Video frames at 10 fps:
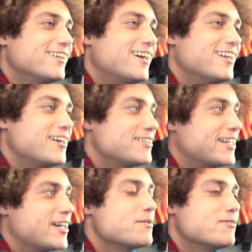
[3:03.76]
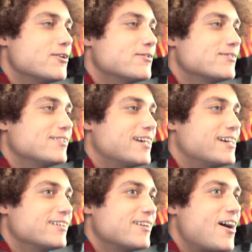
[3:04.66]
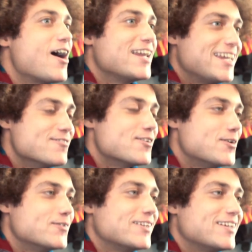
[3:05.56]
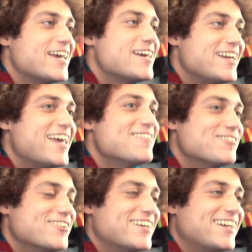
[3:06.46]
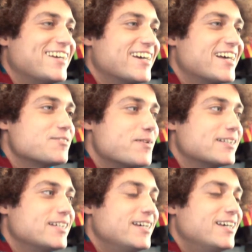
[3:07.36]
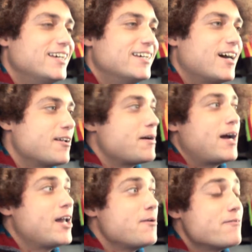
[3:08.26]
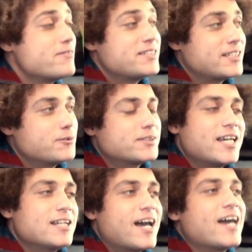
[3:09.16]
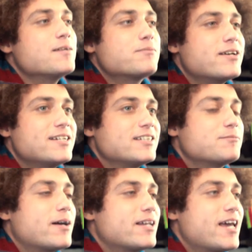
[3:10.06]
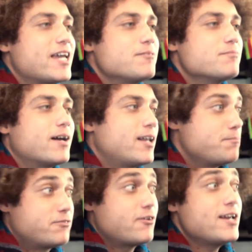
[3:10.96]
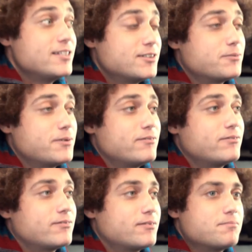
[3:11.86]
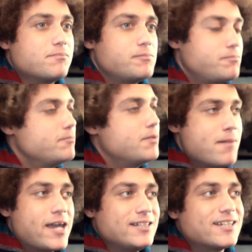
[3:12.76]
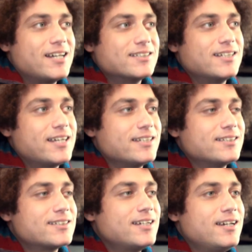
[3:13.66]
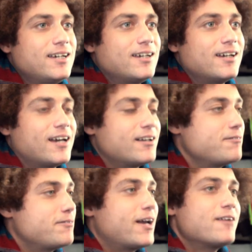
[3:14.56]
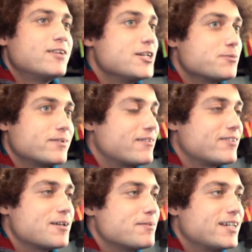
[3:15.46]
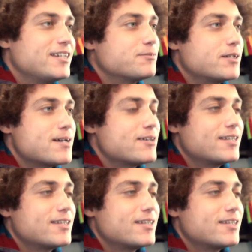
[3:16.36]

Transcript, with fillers: I'd, I'd say I'm involved, uh, highly involved in in every aspect. I, I know every single tailor and apprentice by name, and I'm friends with the main tailors at least. And I, I have lunch with their families when I'm out